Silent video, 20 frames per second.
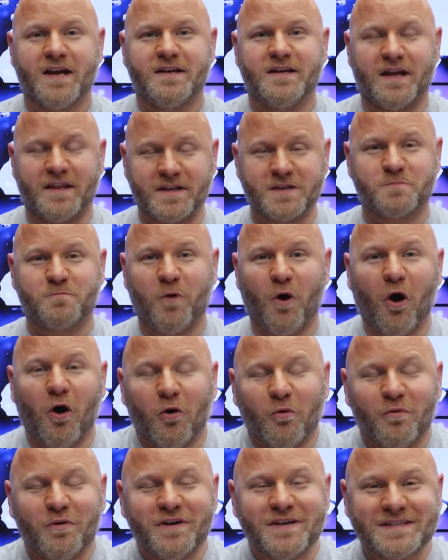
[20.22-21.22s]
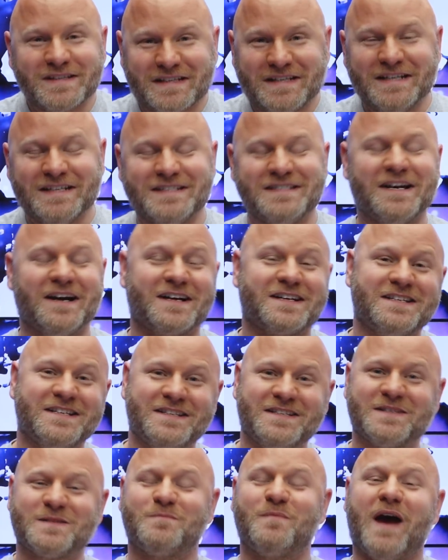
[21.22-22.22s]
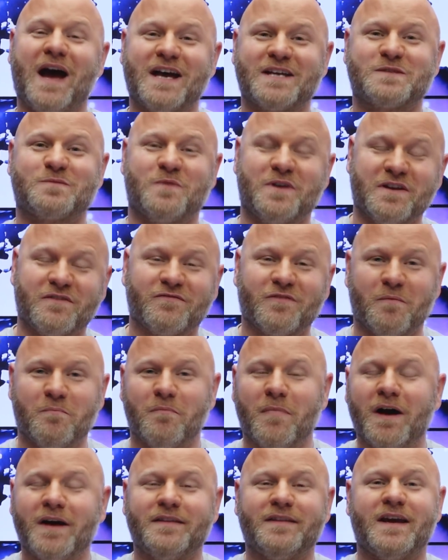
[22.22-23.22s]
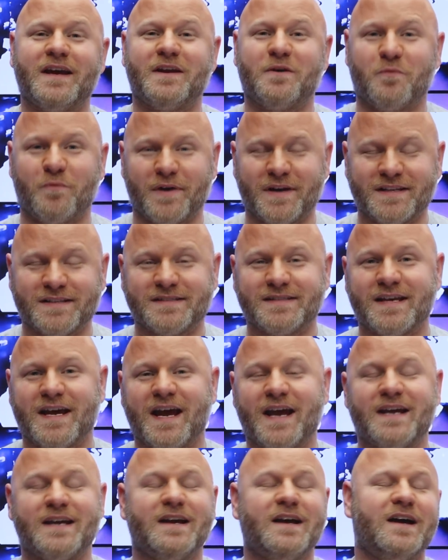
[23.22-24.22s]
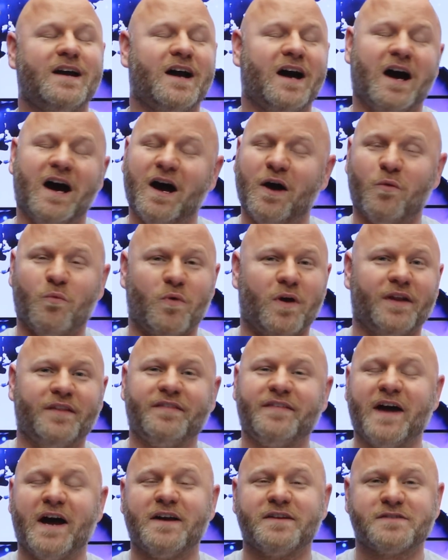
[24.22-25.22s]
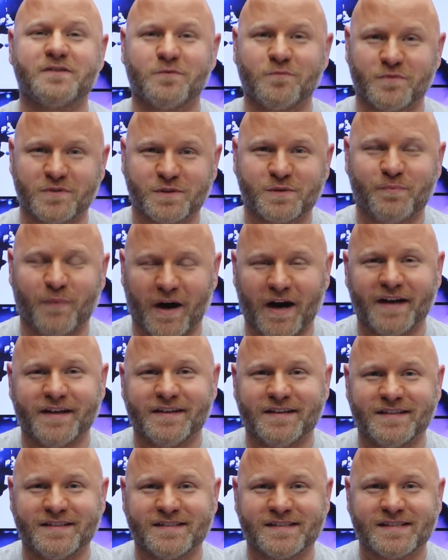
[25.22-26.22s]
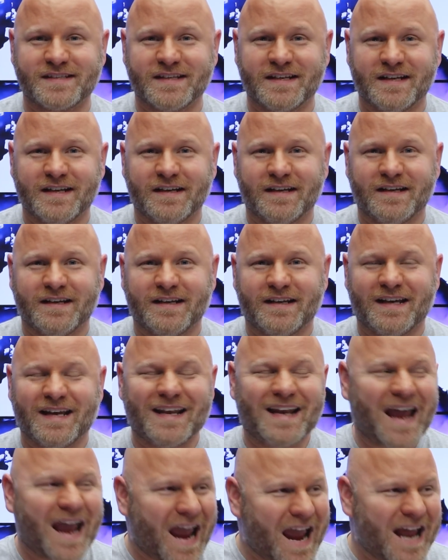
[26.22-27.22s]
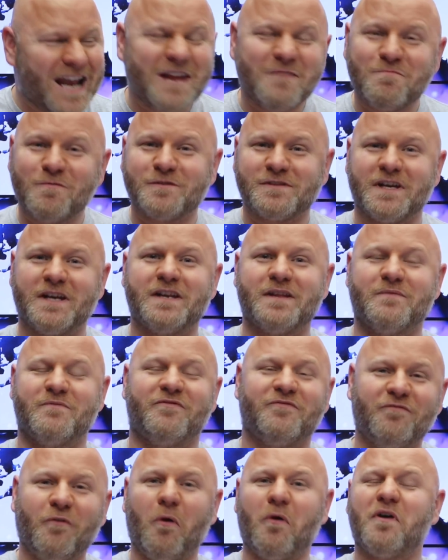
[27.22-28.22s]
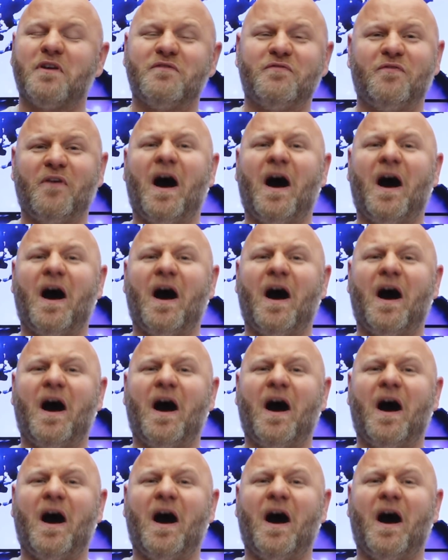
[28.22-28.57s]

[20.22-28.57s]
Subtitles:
Now, this poll was conducted this past week from Monday to Wednesday, 1,000 respondents, and 80% of them, four